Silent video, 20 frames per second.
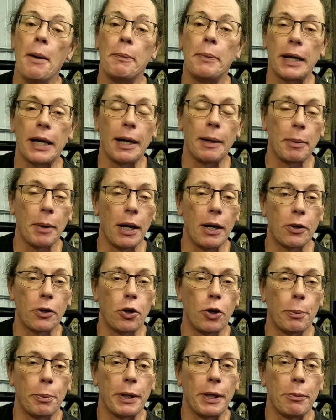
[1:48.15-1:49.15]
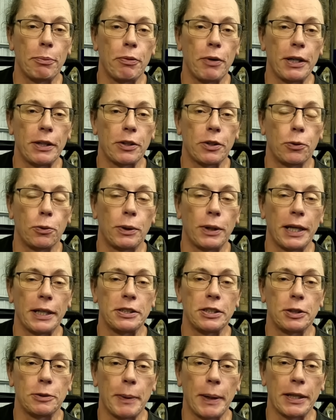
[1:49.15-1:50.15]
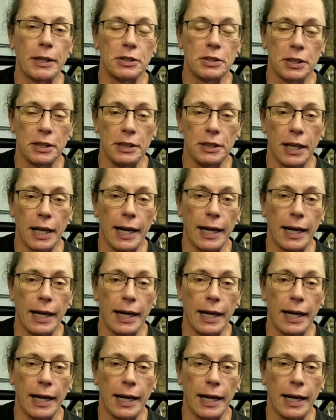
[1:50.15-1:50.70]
pick up our copy of Practical Classics magazine